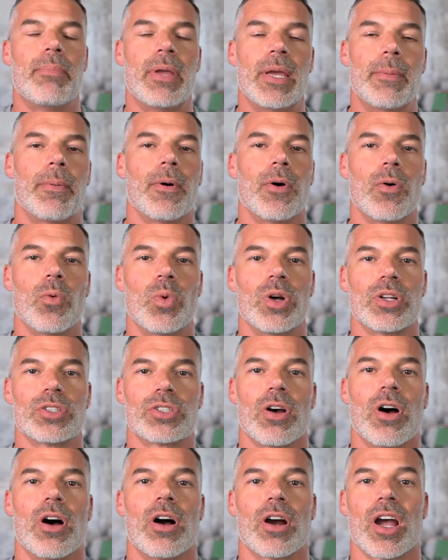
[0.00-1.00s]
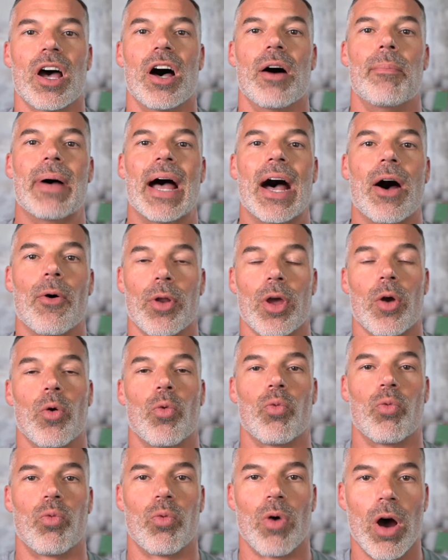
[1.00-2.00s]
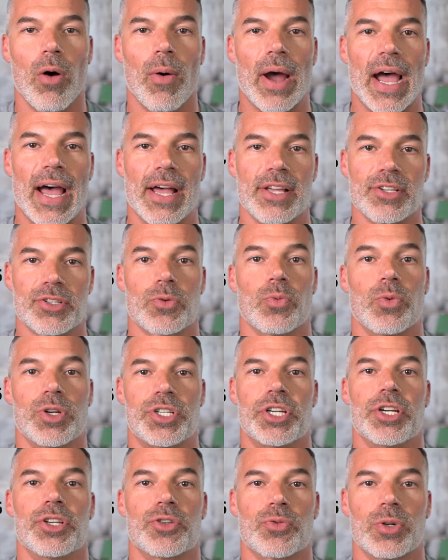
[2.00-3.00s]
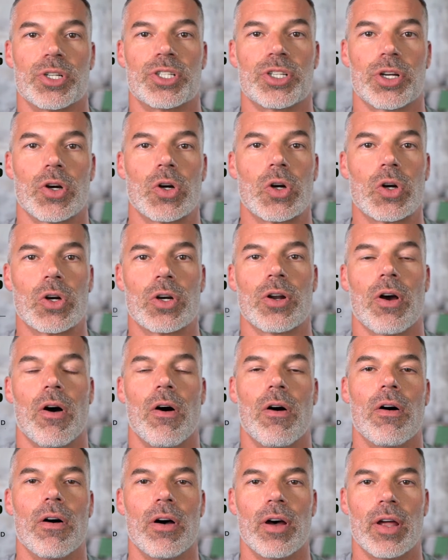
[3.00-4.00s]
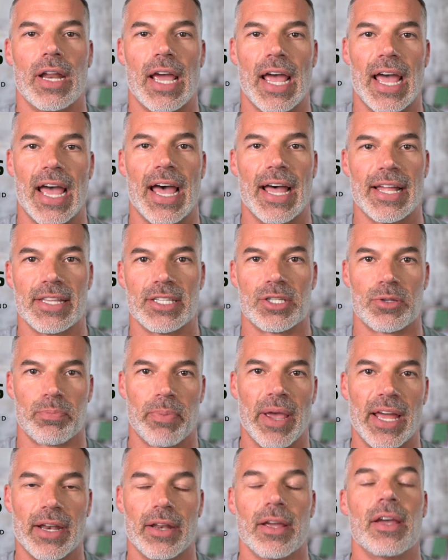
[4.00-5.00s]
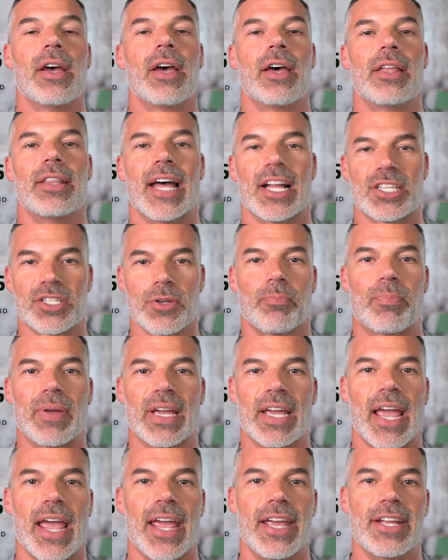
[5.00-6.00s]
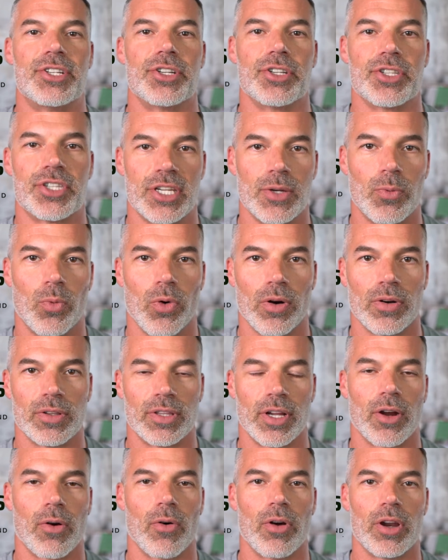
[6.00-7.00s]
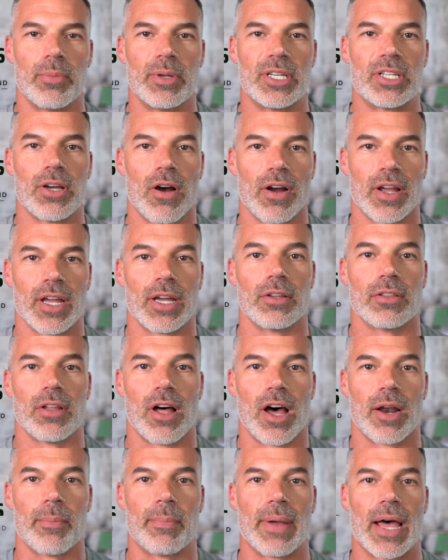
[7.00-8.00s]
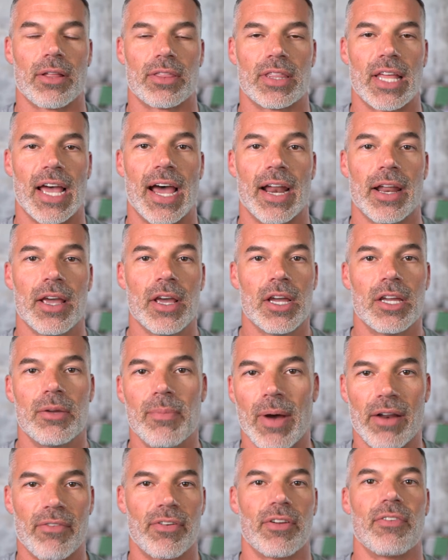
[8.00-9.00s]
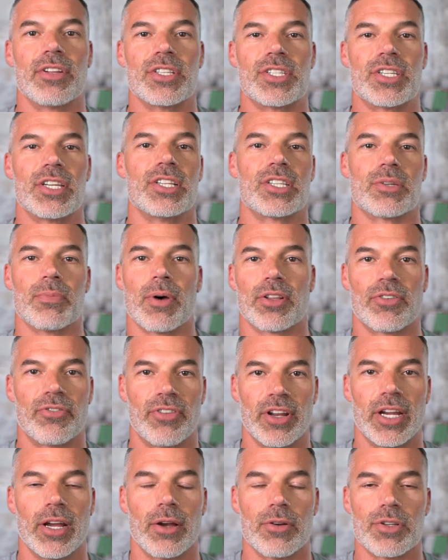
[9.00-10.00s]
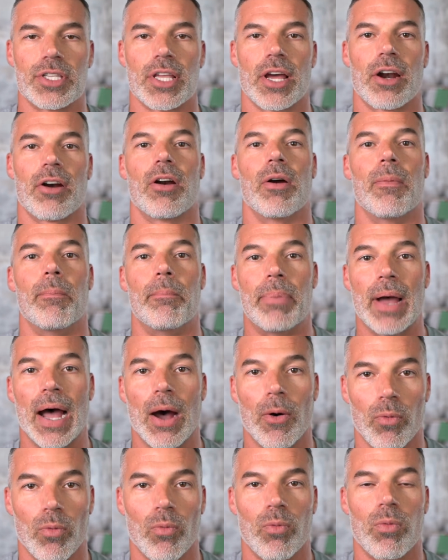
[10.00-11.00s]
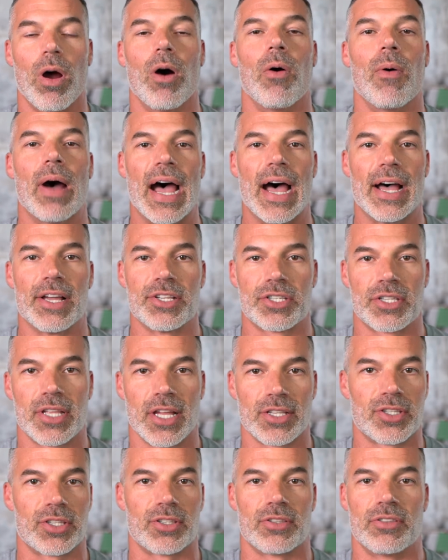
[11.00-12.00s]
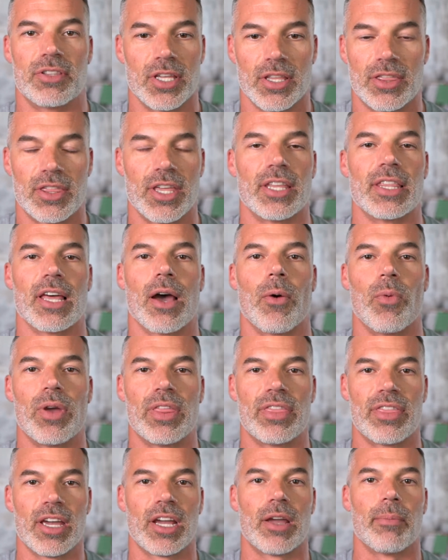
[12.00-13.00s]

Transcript: people will talk about ROAS, which is return on ad spend. That's a big agency word. They're going to be talking a lot about that. You might have even seen some other videos that are about ROAS. That's the thing that we think